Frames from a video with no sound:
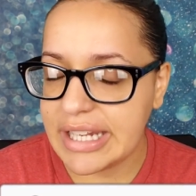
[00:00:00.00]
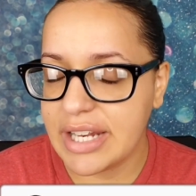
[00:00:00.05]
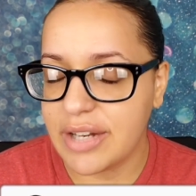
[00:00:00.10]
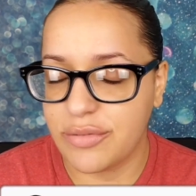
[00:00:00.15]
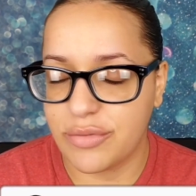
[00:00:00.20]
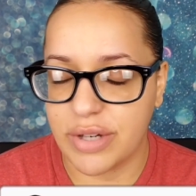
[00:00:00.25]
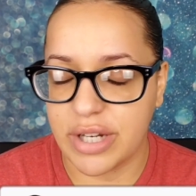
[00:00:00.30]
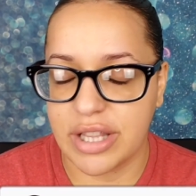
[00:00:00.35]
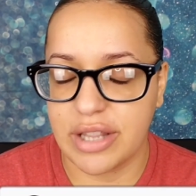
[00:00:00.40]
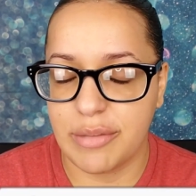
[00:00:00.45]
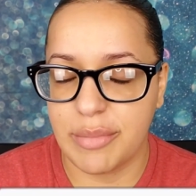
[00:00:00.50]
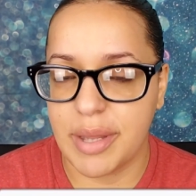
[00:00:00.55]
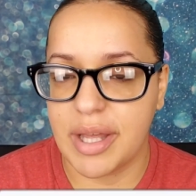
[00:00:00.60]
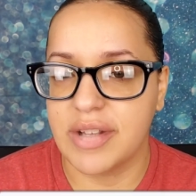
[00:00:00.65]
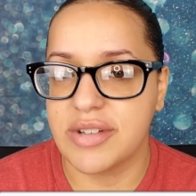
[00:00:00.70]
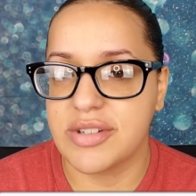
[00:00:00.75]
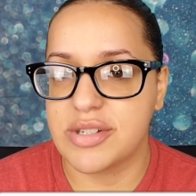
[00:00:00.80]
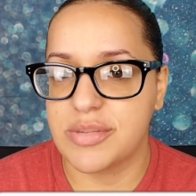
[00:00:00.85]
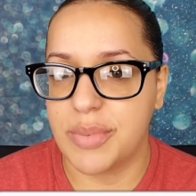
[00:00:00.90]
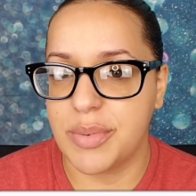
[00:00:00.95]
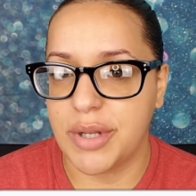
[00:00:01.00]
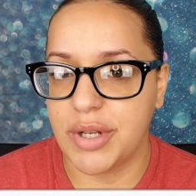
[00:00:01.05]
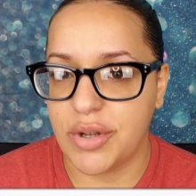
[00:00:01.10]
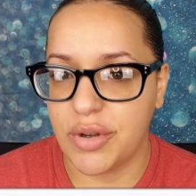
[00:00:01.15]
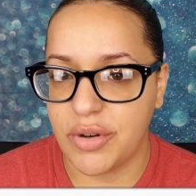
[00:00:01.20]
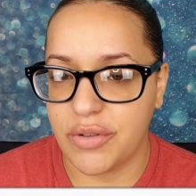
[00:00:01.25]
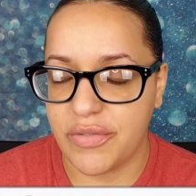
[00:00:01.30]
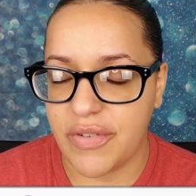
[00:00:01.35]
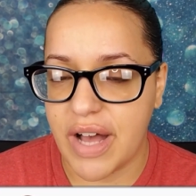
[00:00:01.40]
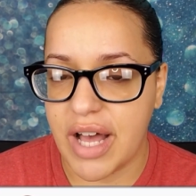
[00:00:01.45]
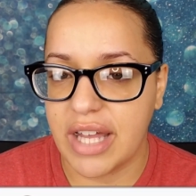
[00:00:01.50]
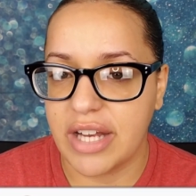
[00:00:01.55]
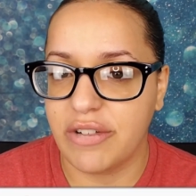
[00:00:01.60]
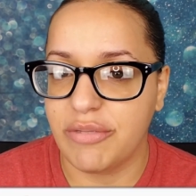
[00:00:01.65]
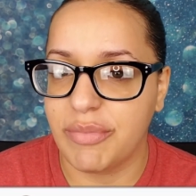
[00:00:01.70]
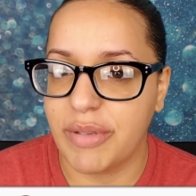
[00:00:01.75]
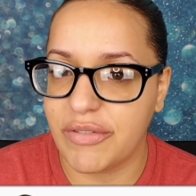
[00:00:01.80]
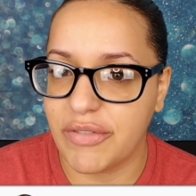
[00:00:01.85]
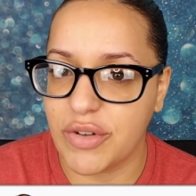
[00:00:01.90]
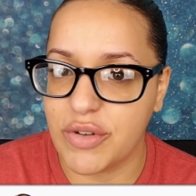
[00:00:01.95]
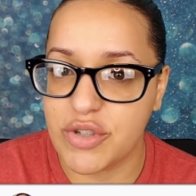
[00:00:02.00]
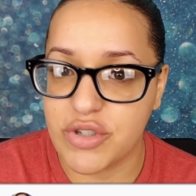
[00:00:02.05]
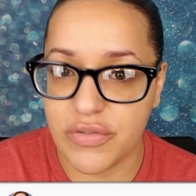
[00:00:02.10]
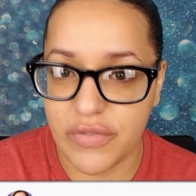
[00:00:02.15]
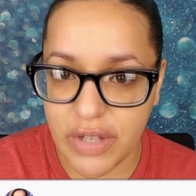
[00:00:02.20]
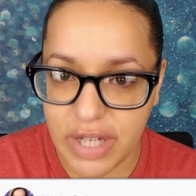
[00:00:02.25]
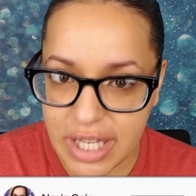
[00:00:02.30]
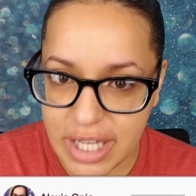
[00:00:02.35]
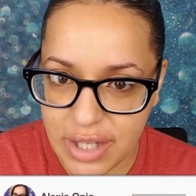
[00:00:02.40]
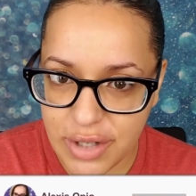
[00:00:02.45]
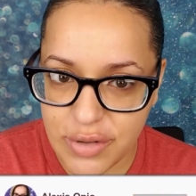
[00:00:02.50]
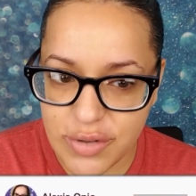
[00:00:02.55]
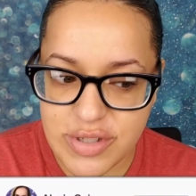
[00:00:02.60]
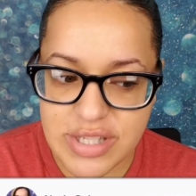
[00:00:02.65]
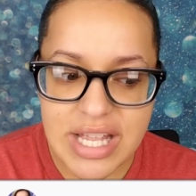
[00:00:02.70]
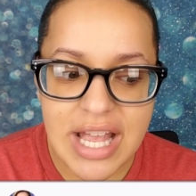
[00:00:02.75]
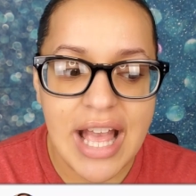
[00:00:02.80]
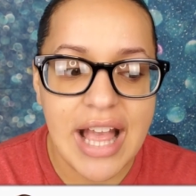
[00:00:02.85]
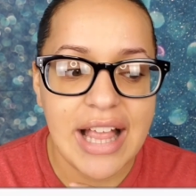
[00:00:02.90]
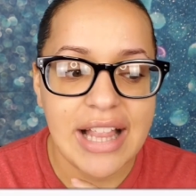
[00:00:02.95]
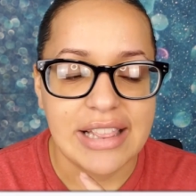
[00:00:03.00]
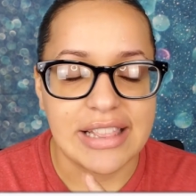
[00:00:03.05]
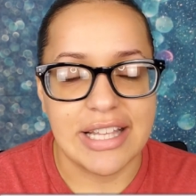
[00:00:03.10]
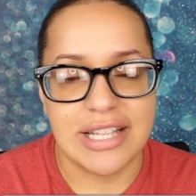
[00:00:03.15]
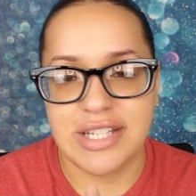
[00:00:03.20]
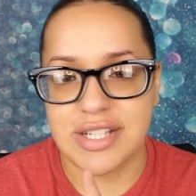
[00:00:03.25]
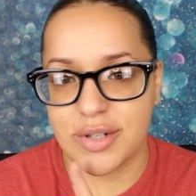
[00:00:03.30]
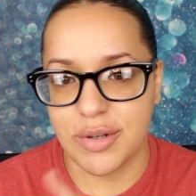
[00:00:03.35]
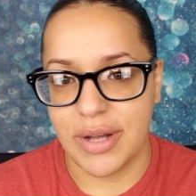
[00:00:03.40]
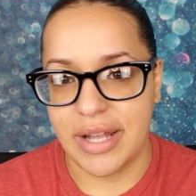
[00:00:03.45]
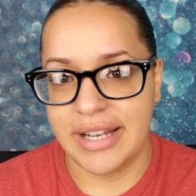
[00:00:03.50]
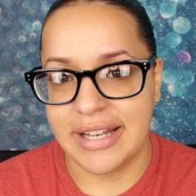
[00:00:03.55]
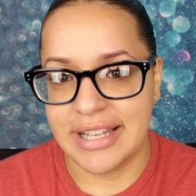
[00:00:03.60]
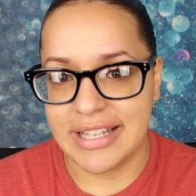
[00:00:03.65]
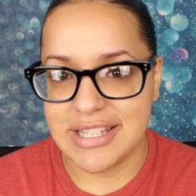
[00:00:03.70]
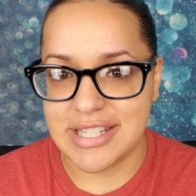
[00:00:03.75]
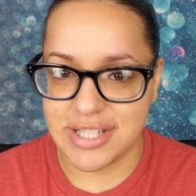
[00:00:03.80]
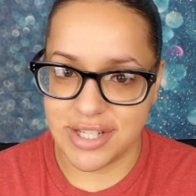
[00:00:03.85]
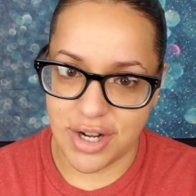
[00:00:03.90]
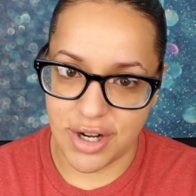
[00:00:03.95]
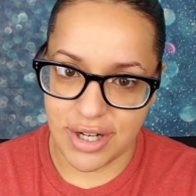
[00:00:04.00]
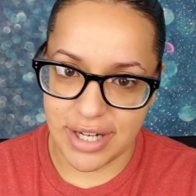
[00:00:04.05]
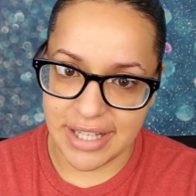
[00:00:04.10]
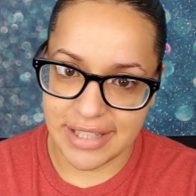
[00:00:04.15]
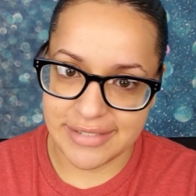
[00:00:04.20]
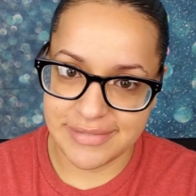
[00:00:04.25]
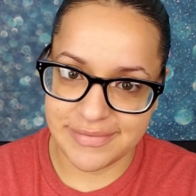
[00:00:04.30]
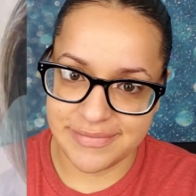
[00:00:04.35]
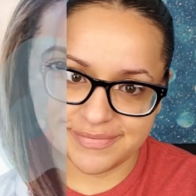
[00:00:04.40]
and ring the bell to be notified of my future videos. Let's go ahead and get started.